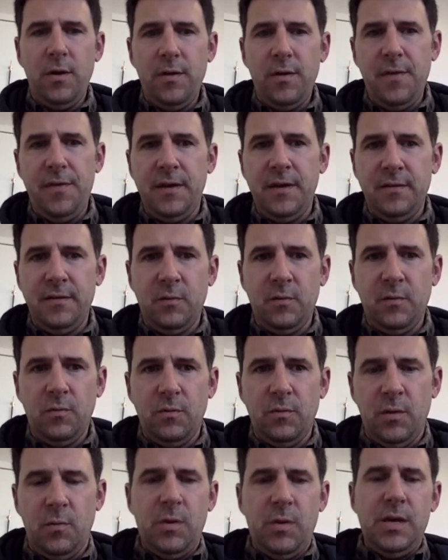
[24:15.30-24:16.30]
One of the things
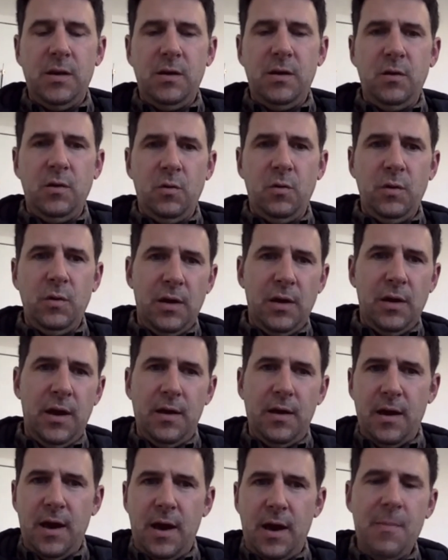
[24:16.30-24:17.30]
that we do,
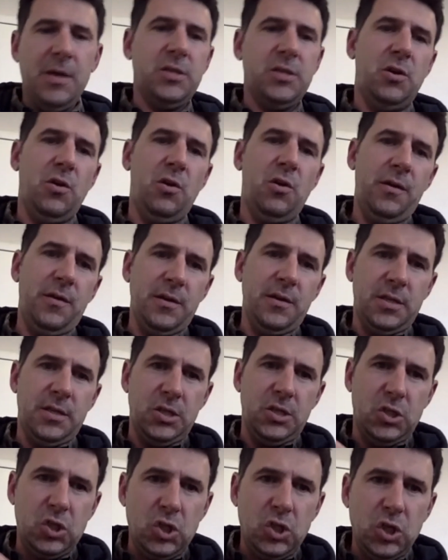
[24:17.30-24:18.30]
I mentioned earlier, this
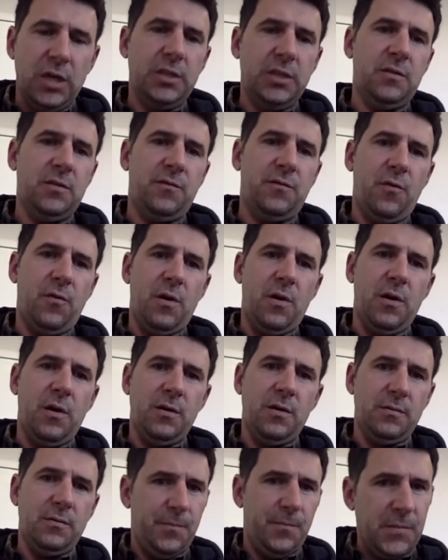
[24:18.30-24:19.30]
is just
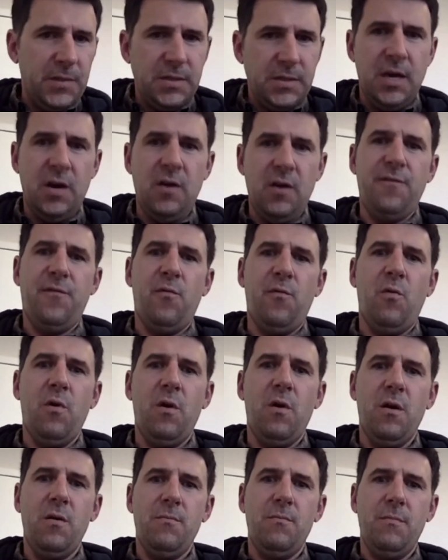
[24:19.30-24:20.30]
for the Center
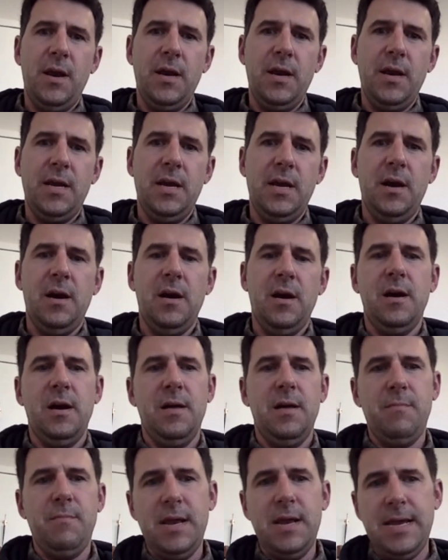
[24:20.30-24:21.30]
for
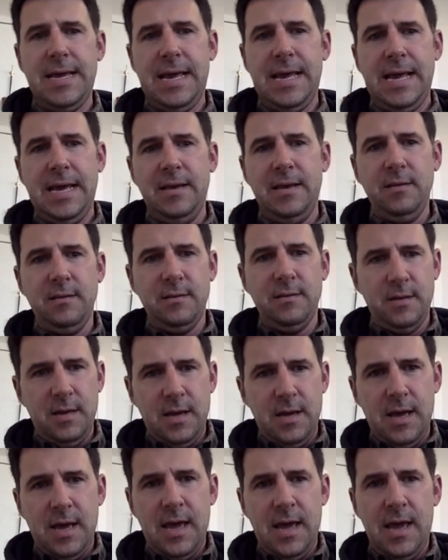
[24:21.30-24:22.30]
Medicare and Medicaid,
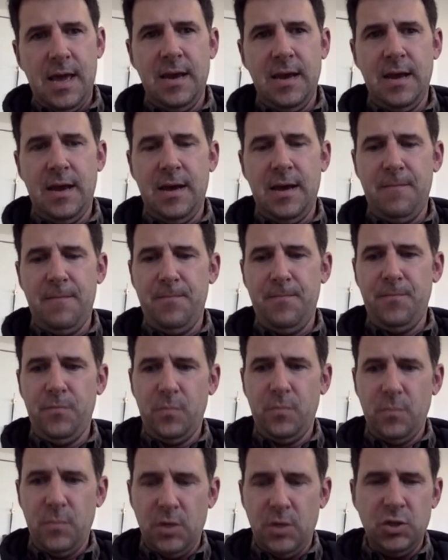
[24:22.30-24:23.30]
and
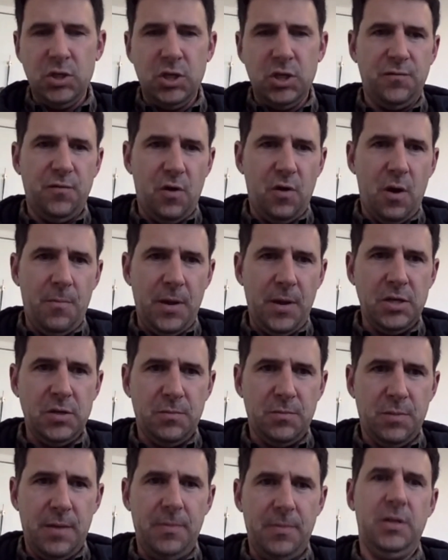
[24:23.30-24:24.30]
just for our
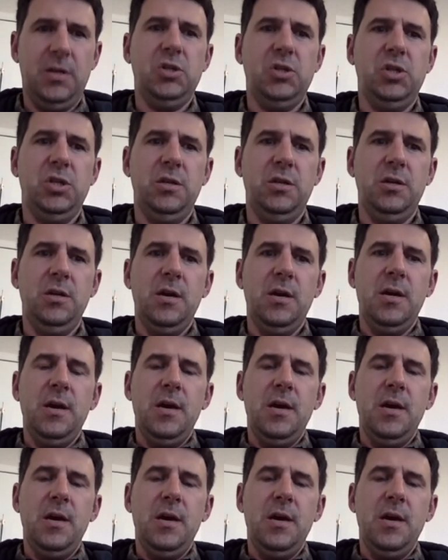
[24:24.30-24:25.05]
patient population.